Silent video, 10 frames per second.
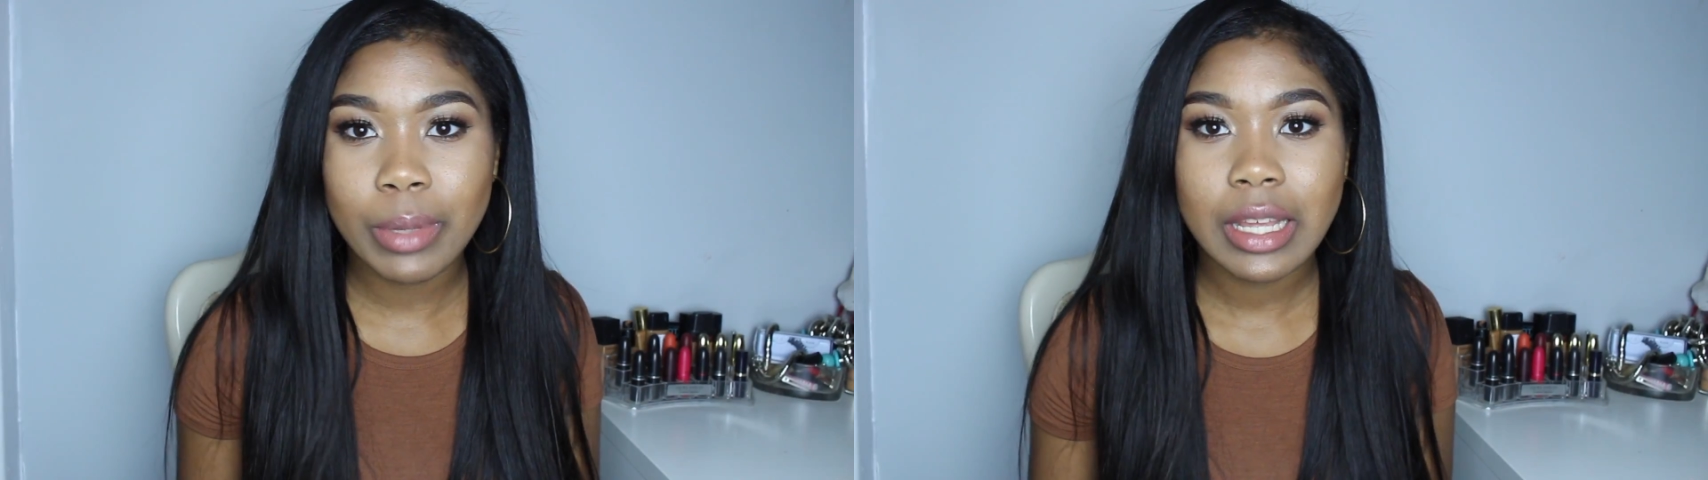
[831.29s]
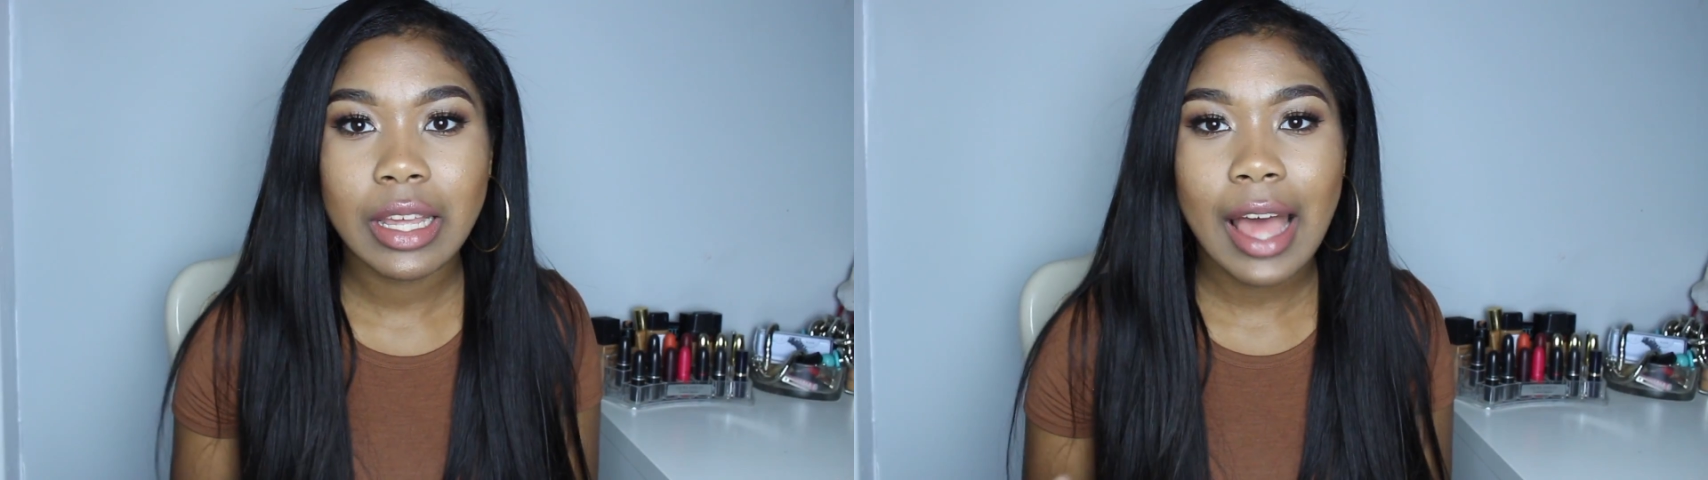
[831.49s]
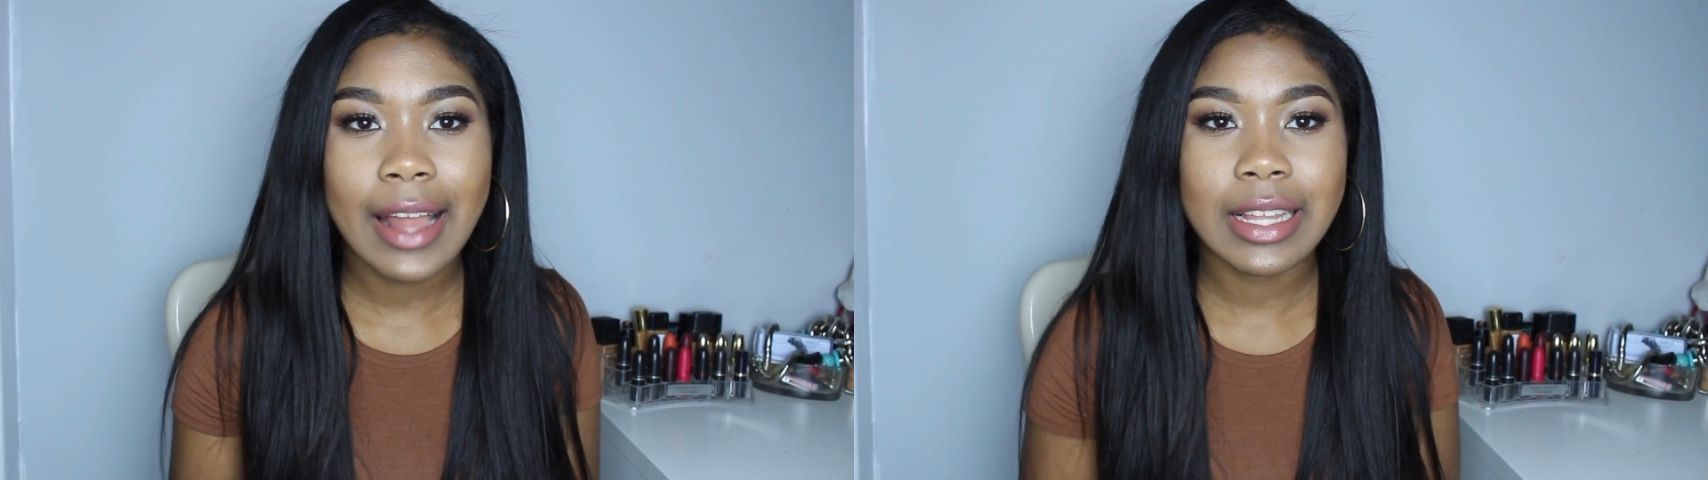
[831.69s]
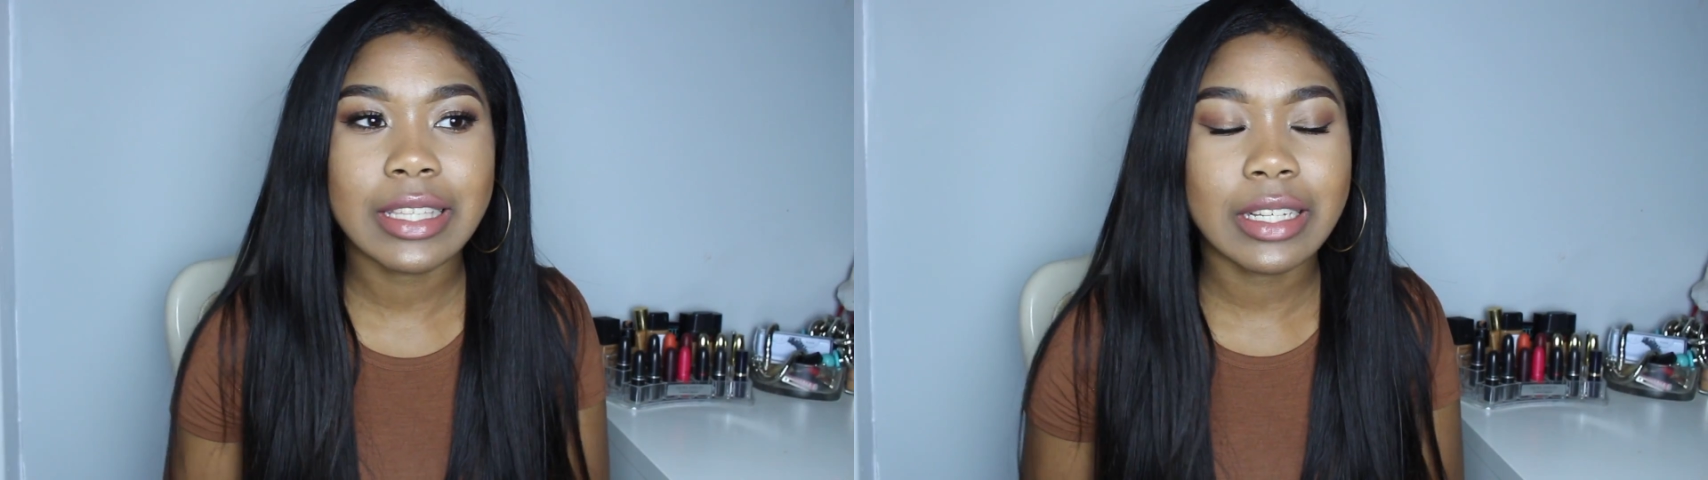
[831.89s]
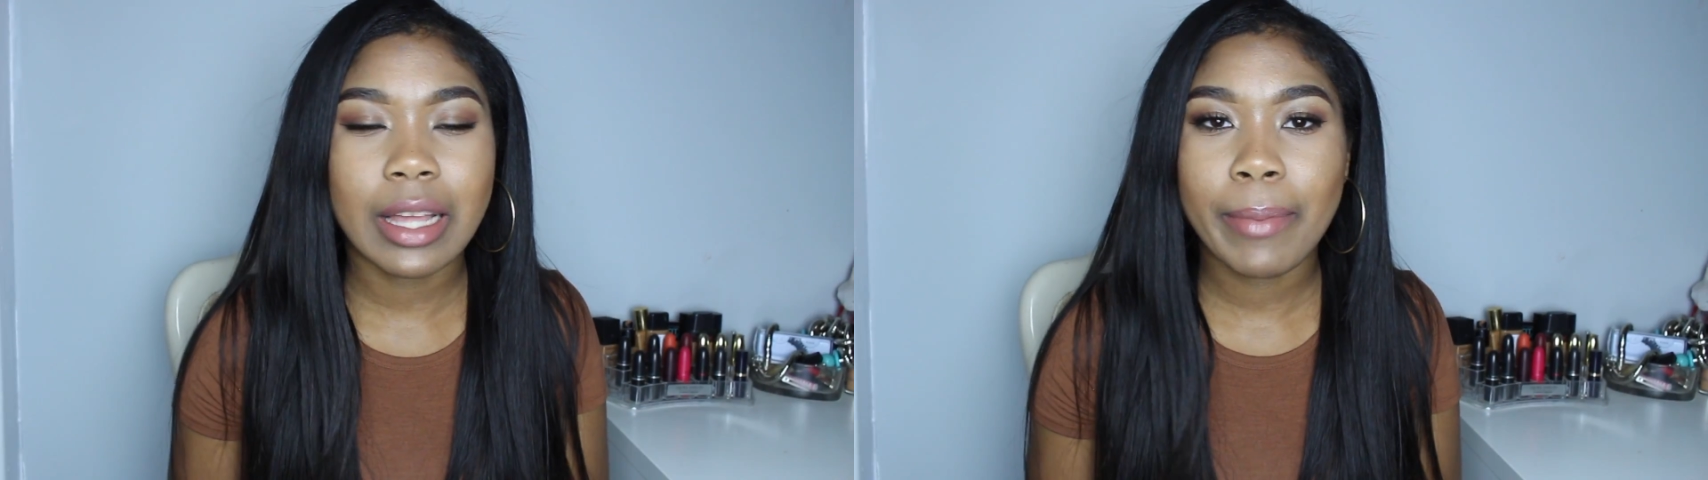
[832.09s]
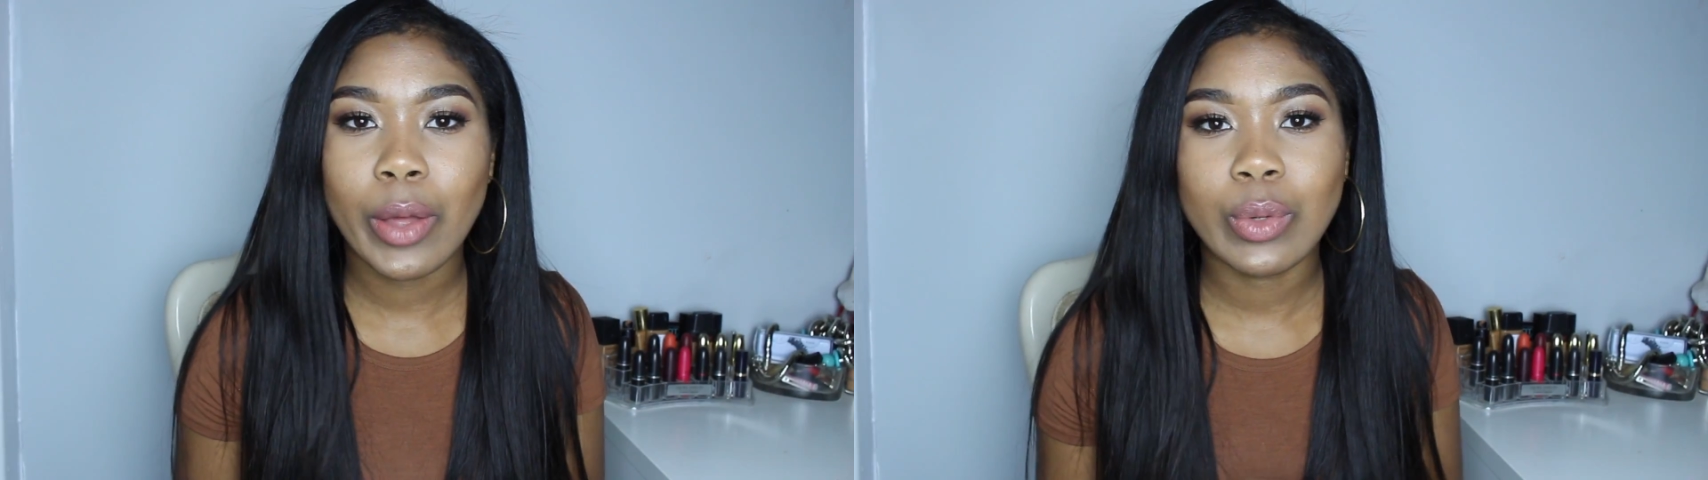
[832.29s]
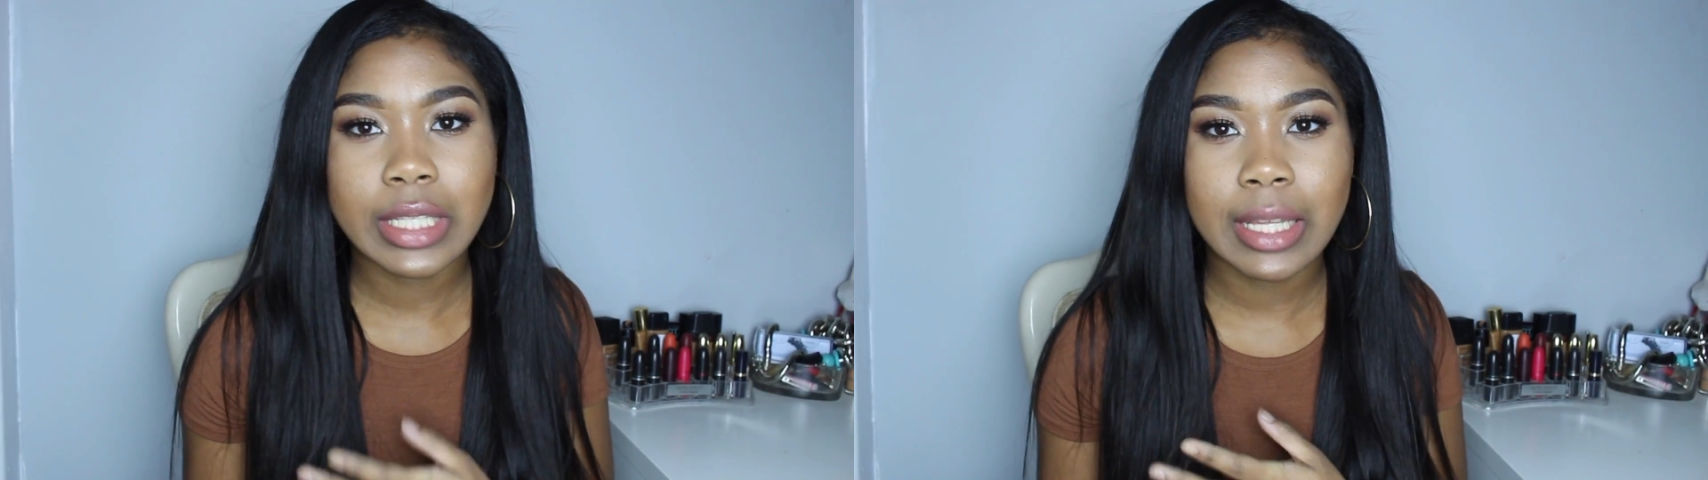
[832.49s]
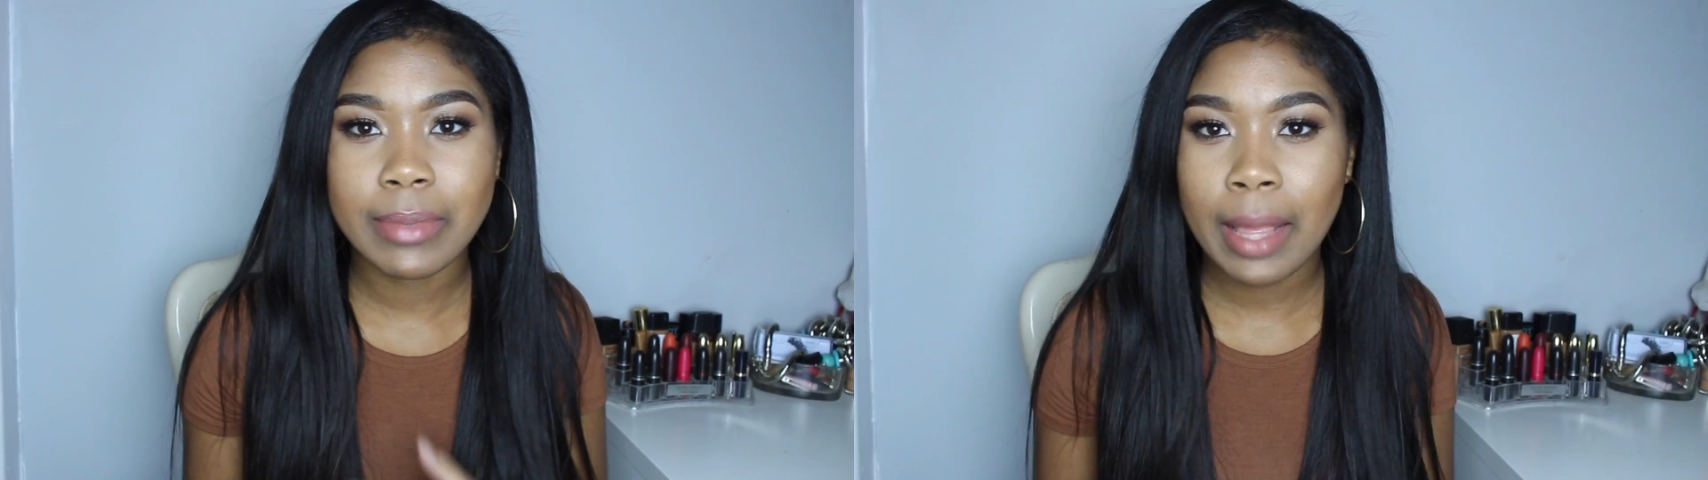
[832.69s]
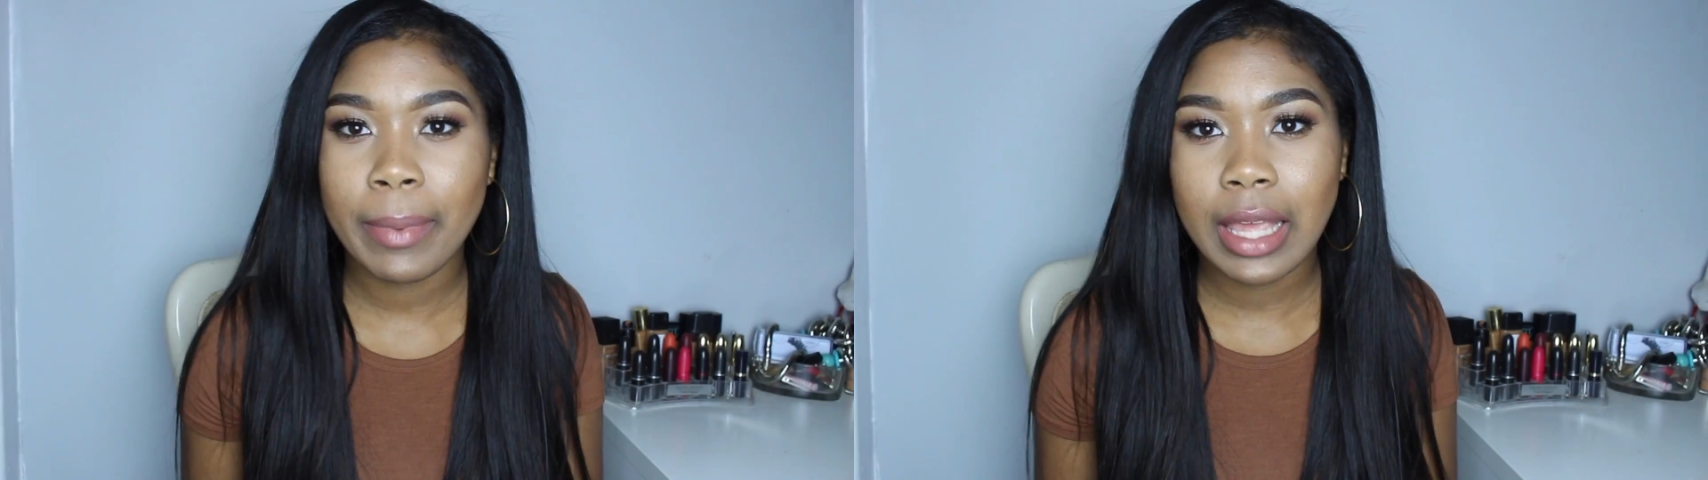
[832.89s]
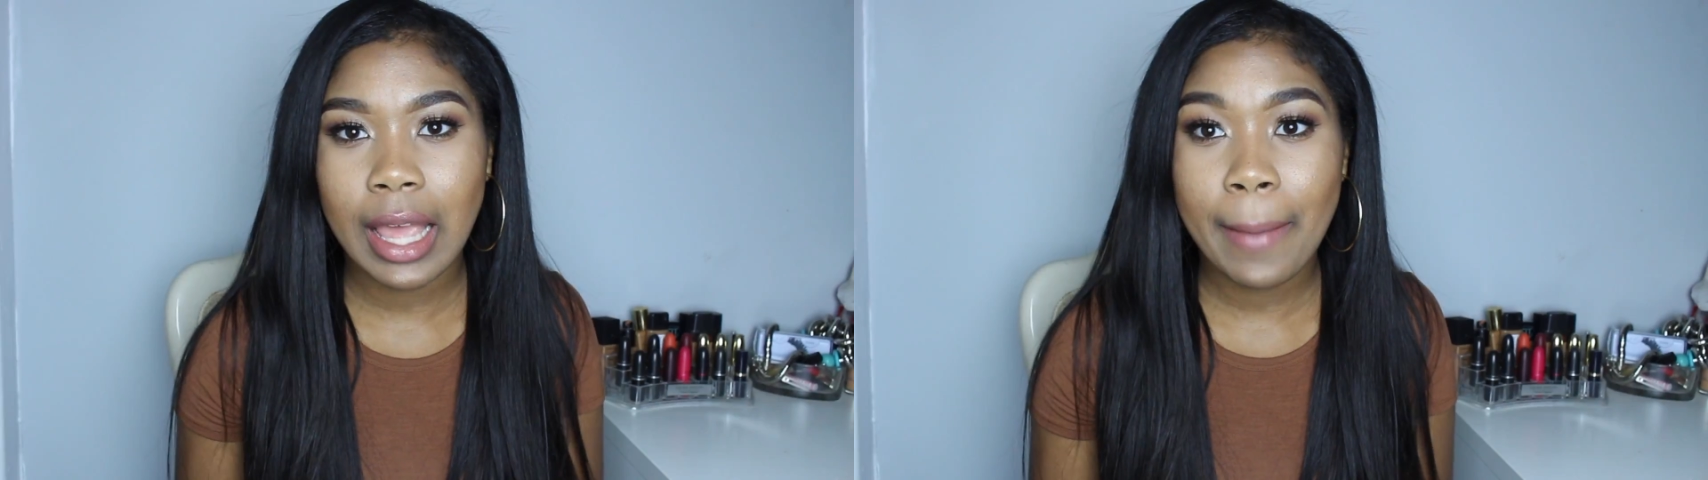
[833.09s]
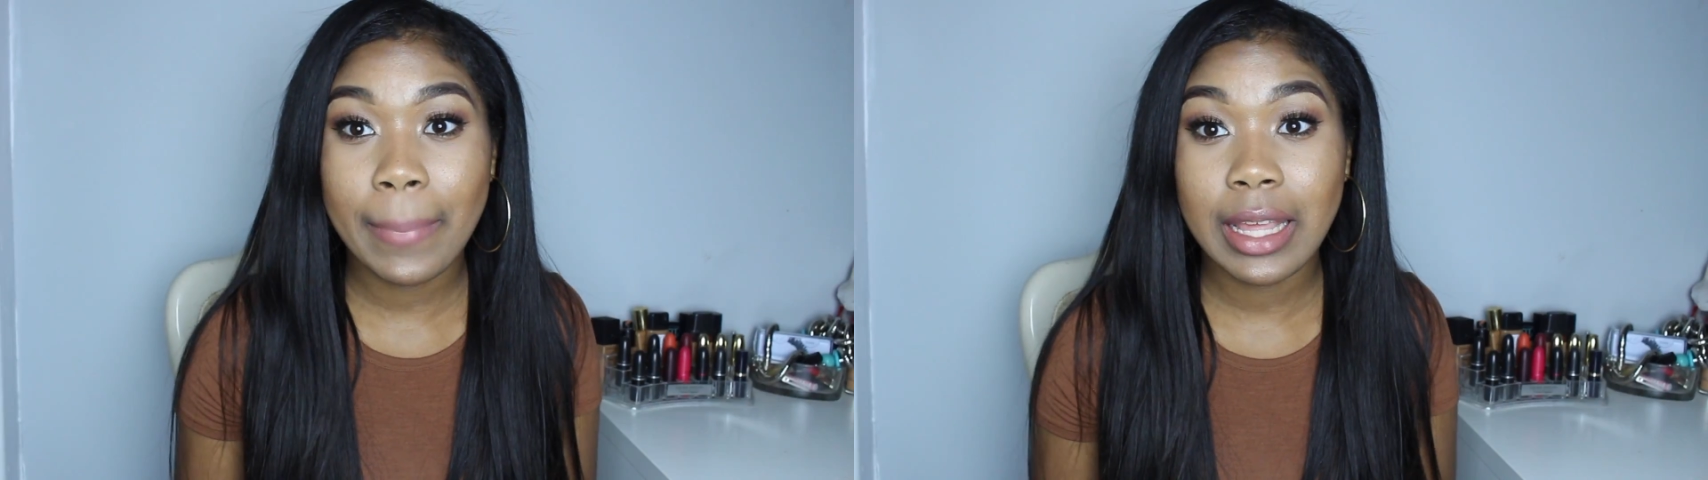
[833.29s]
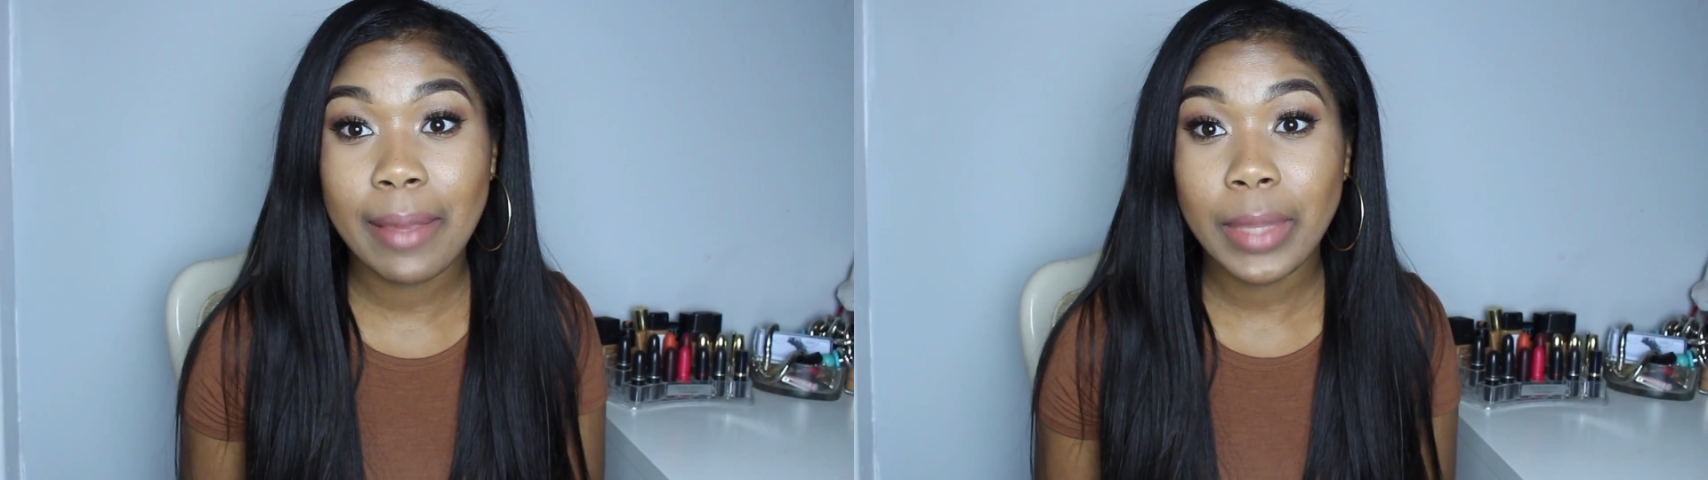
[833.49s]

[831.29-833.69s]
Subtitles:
but I need to come up with some type of game plan,